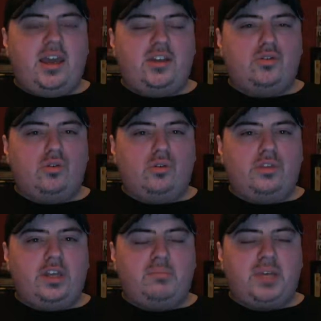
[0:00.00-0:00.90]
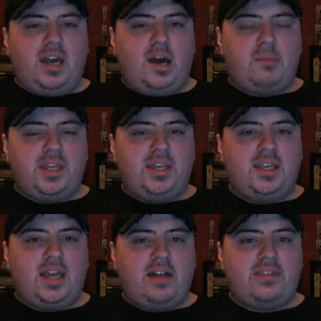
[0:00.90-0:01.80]
you know, they'll be happy to
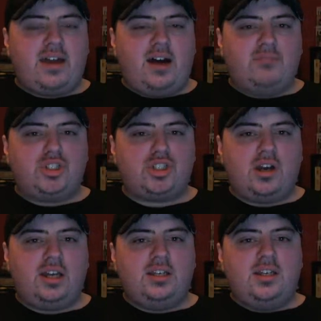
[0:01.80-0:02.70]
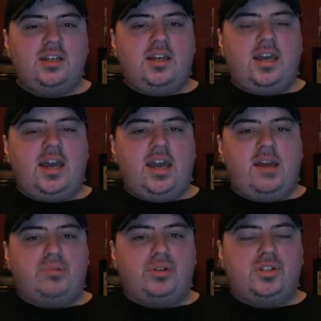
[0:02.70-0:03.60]
hear that, I'm sure. Uh,
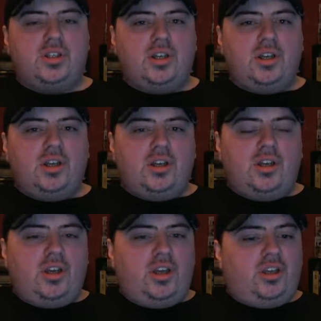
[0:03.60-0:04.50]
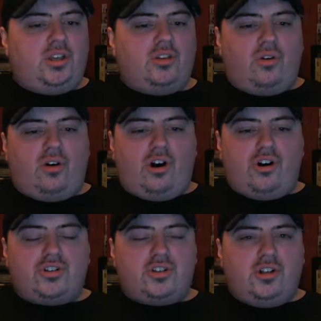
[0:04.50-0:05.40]
but... You know,
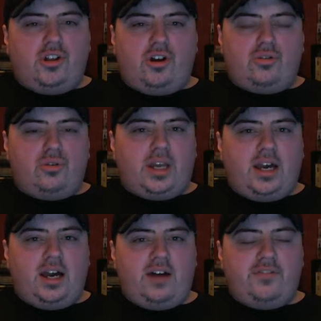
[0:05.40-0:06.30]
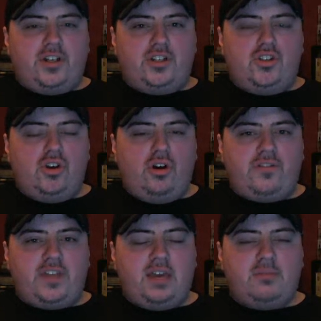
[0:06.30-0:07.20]
Arsenal are going to have a tough
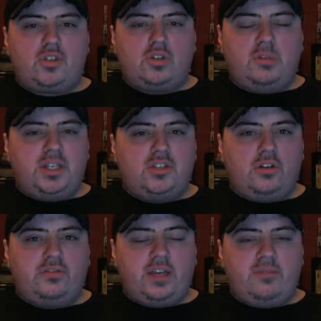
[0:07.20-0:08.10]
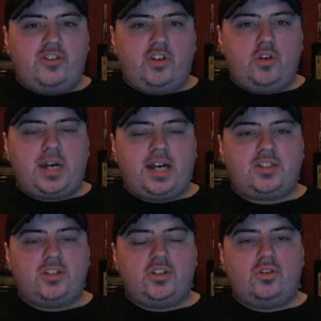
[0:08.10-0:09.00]
game. It's going to be a tough game for
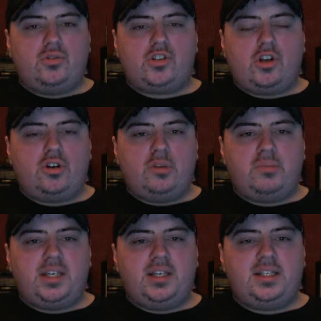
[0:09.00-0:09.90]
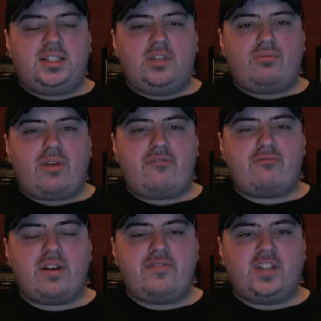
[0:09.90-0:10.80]
Newcastle. You know, it's not going to be easy. The
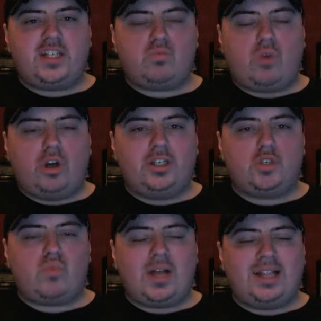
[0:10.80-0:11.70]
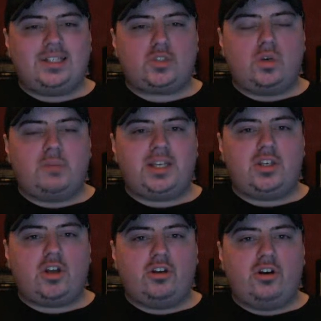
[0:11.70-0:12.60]
referee for this one as well is going to be
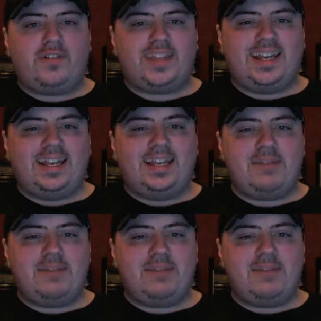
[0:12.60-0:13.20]
none other than Lee